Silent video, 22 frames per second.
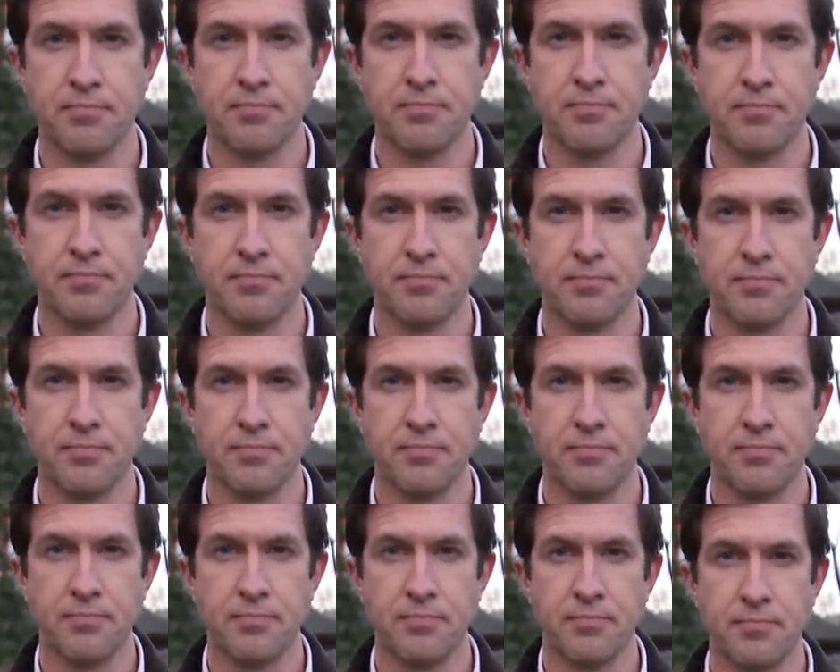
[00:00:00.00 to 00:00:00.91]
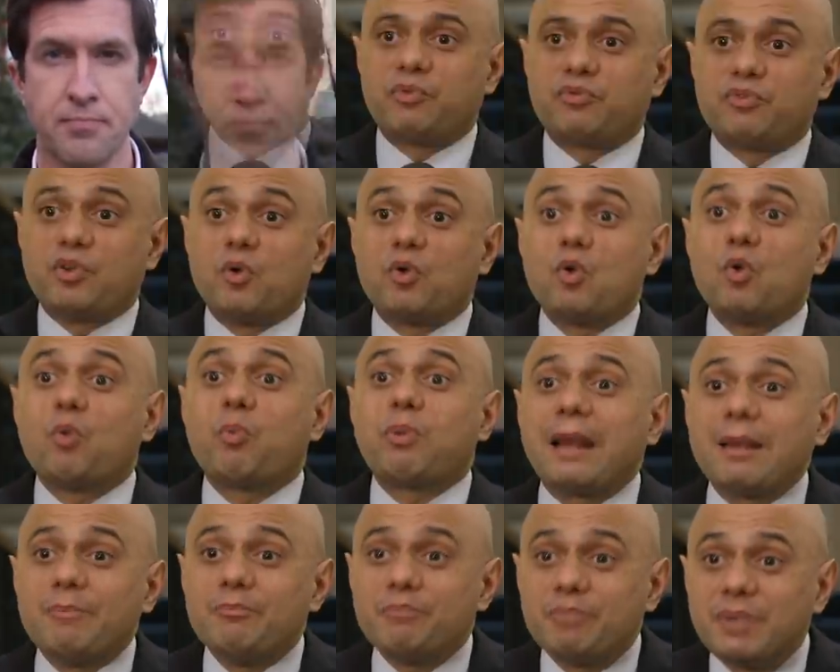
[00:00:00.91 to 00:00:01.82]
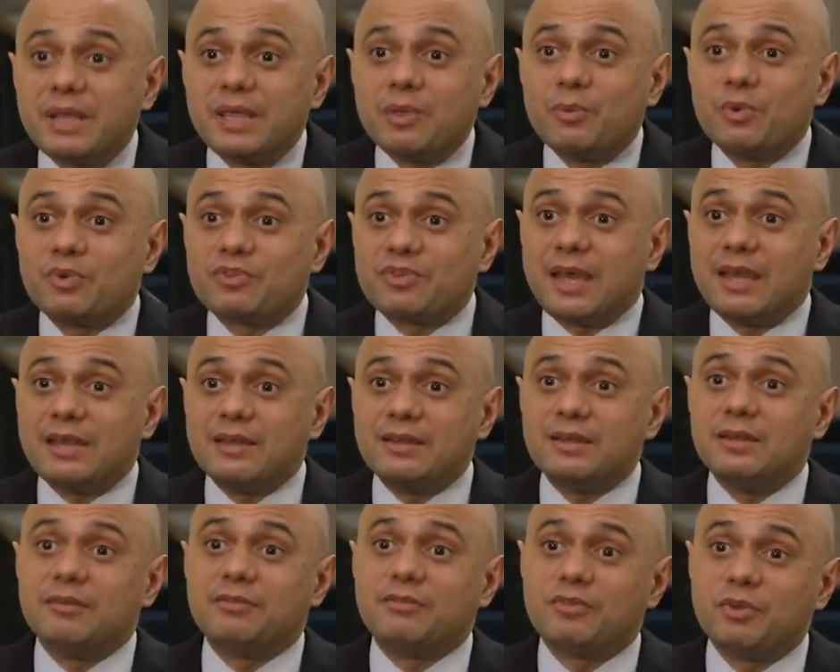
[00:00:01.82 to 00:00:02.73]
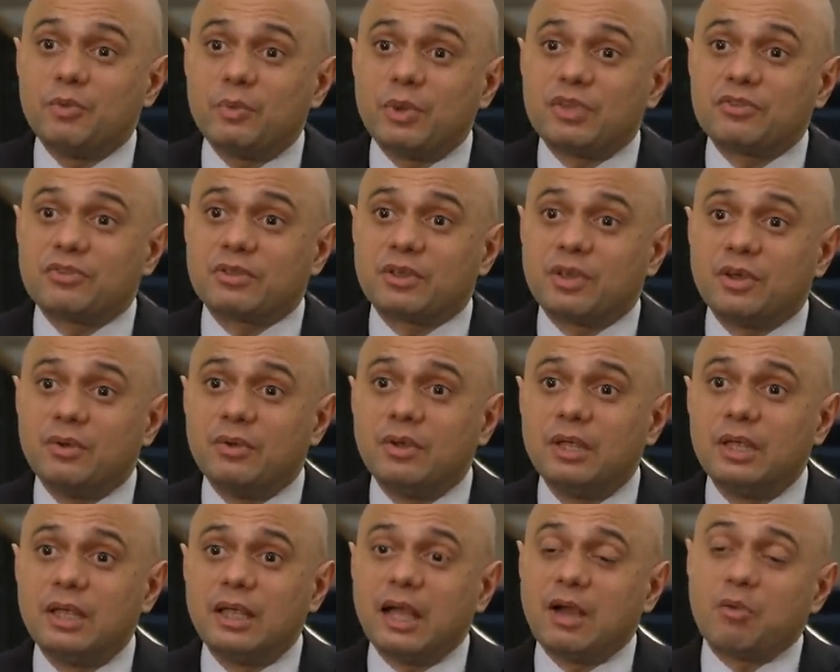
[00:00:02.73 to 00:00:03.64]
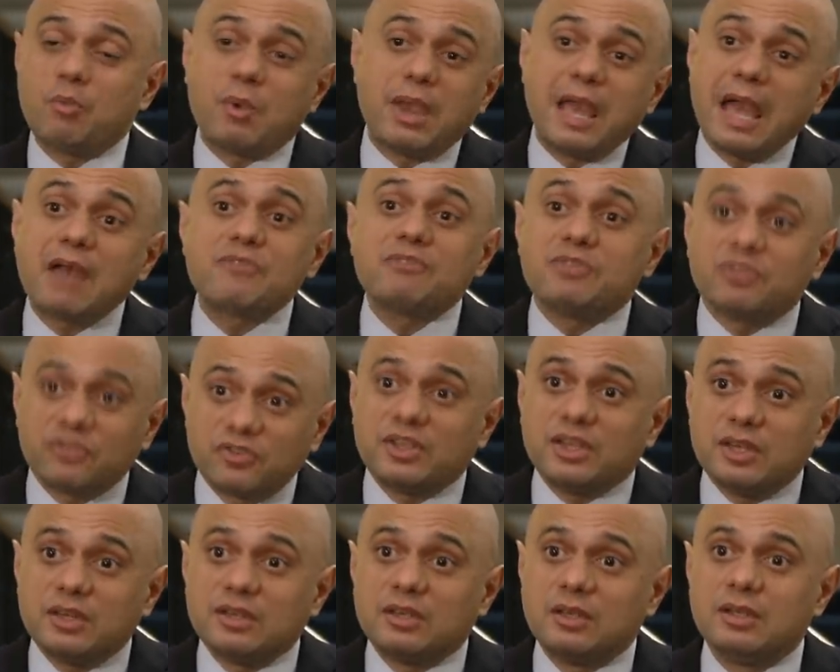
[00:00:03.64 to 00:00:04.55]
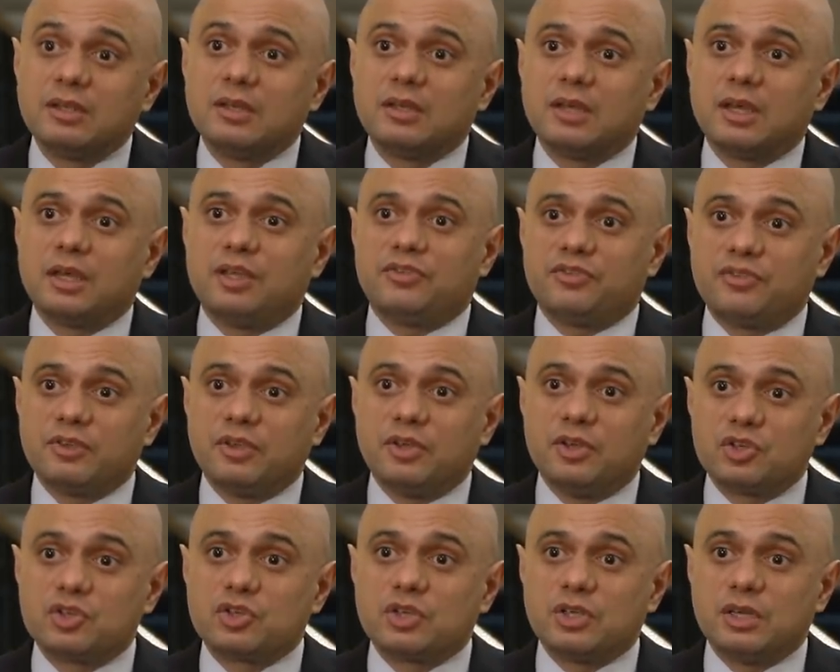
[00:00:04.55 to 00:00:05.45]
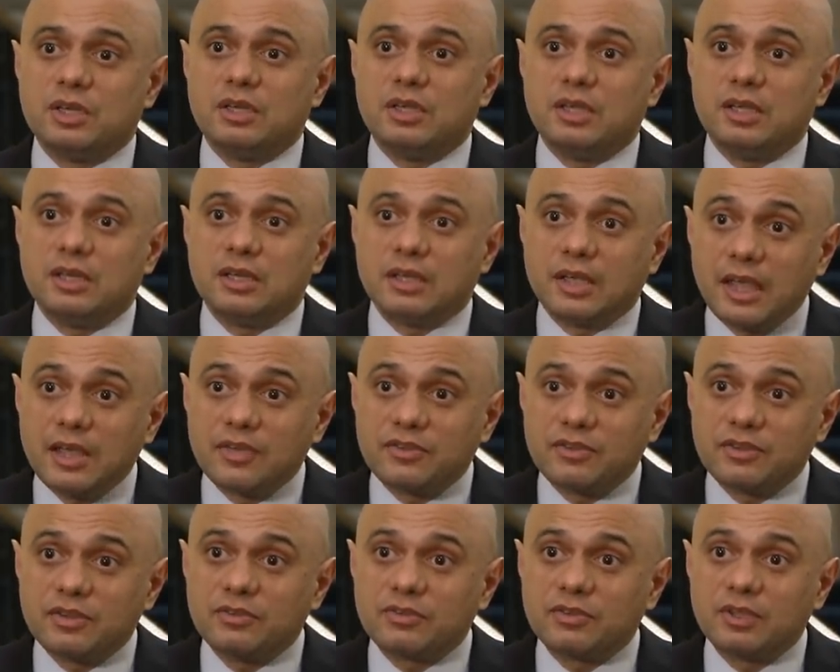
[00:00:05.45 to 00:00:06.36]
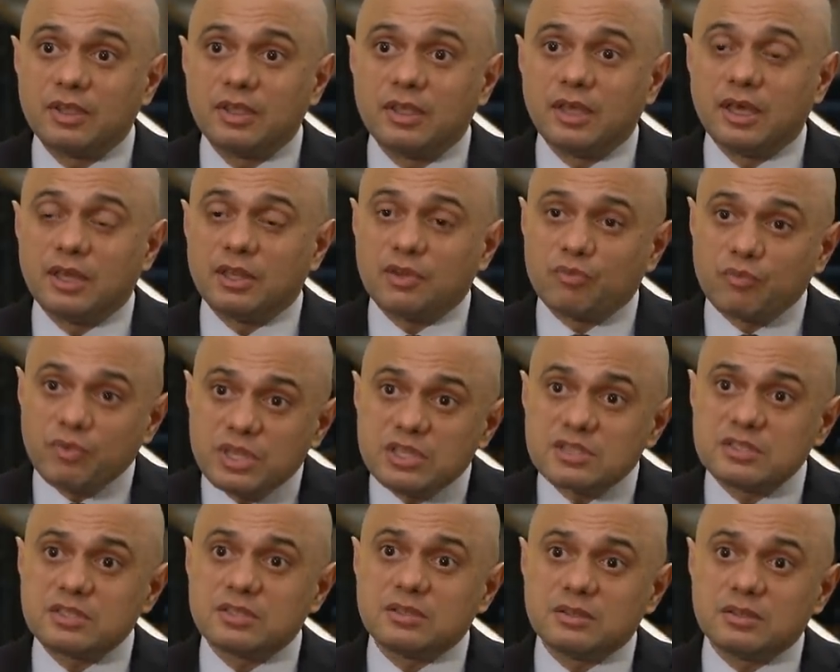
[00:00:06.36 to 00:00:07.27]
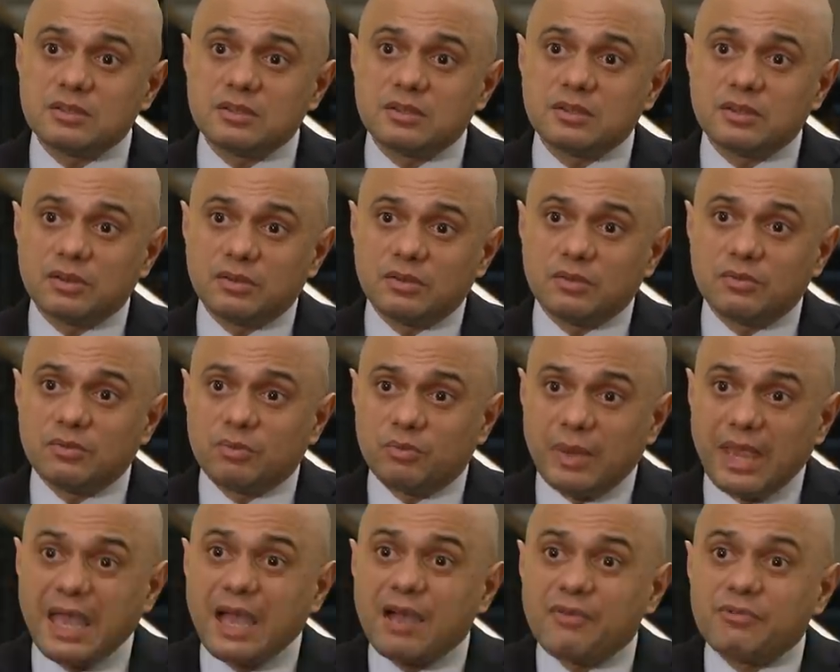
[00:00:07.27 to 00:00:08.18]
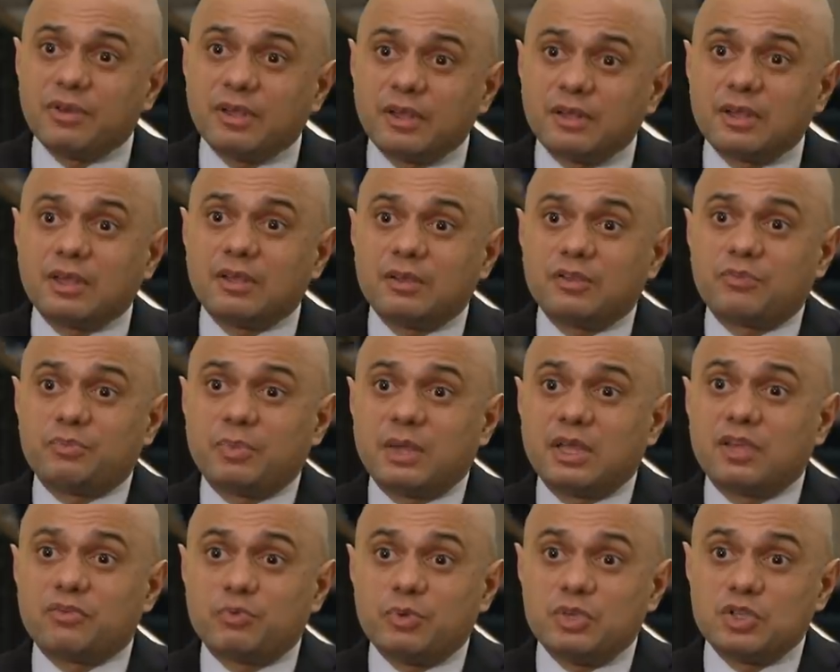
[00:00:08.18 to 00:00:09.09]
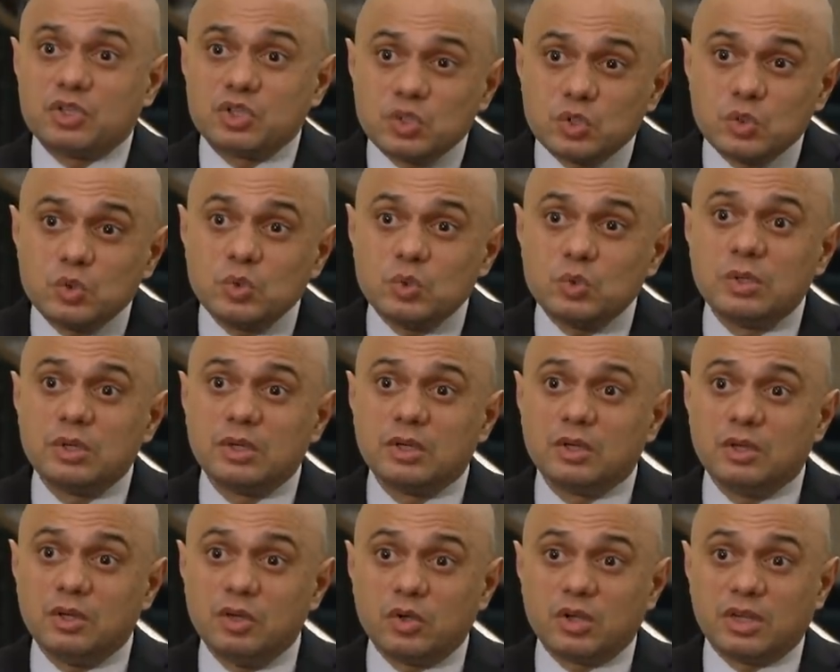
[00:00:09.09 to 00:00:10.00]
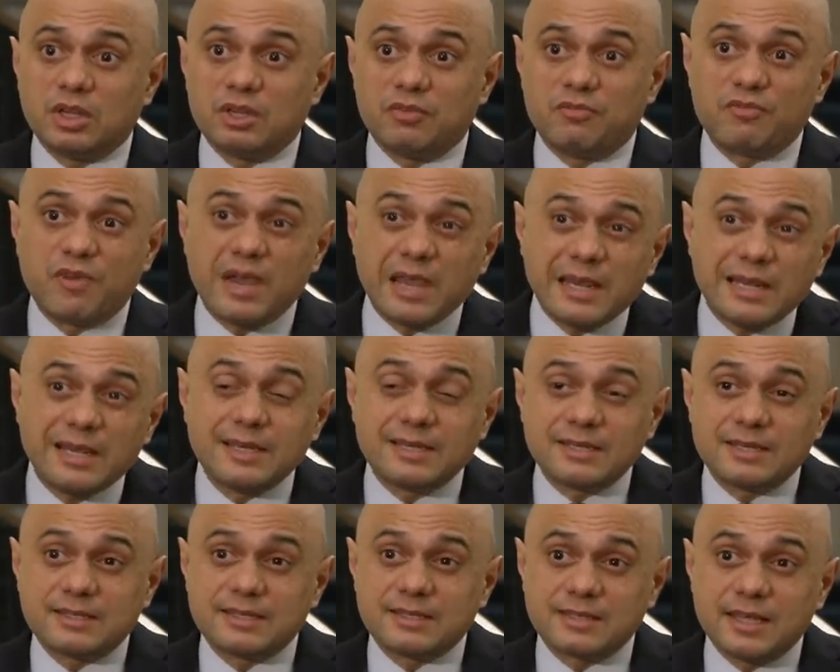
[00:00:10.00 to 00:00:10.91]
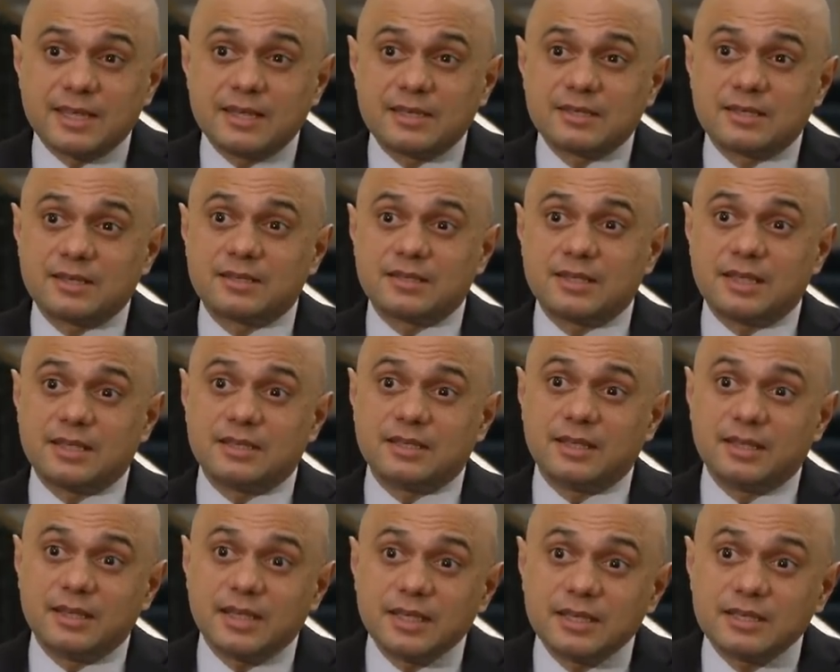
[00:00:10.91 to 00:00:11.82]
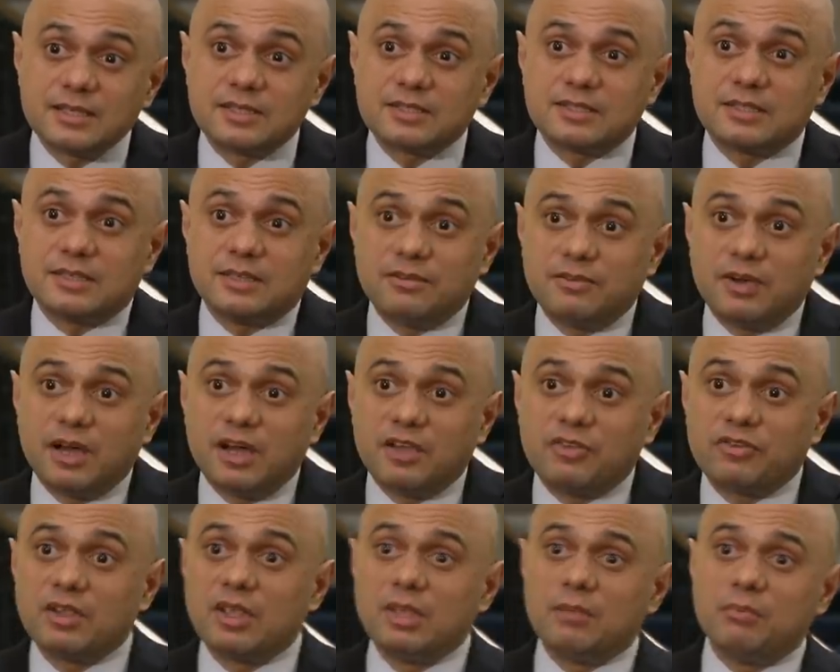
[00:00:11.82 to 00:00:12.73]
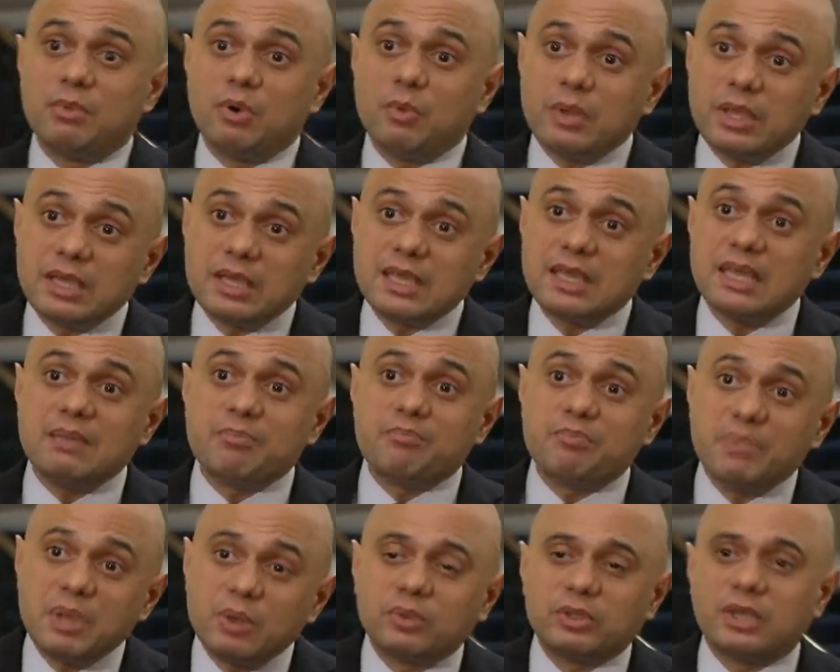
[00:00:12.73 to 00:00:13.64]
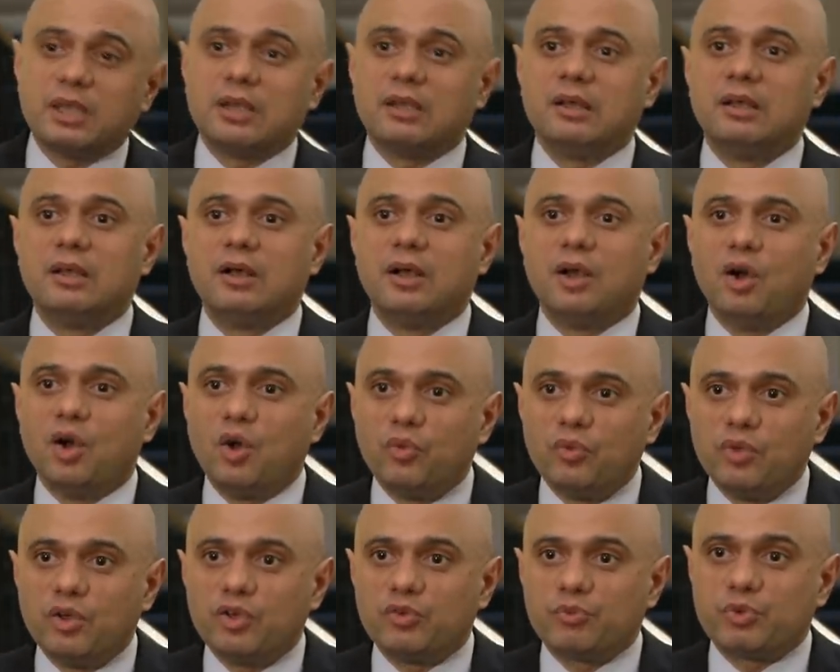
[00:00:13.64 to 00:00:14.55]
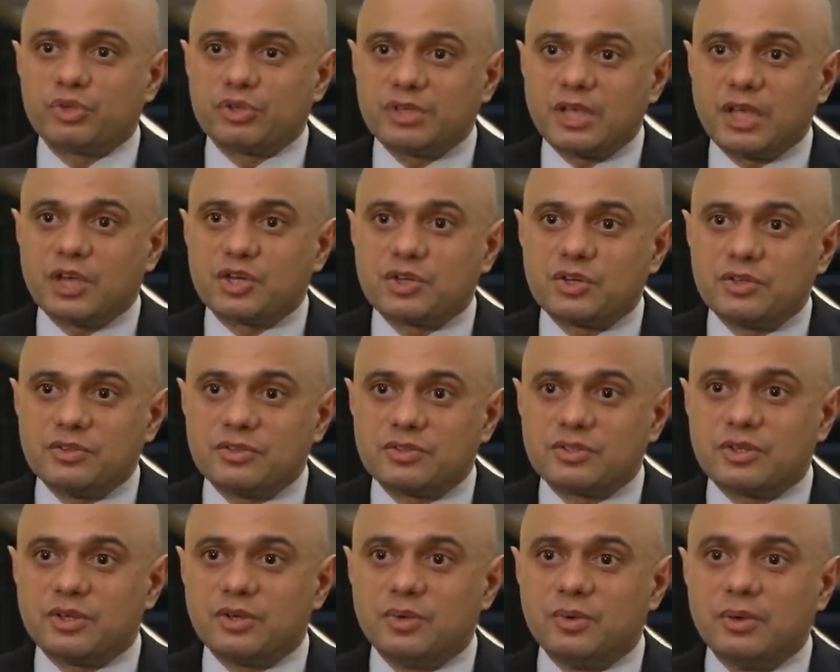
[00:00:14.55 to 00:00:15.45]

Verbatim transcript: The sort of so-called Plan B was ended a few weeks ago, and we haven't seen a surge in cases. And the reason we haven't, I think, is because we do look at the very latest data, take the latest advice, but we keep building on those protections.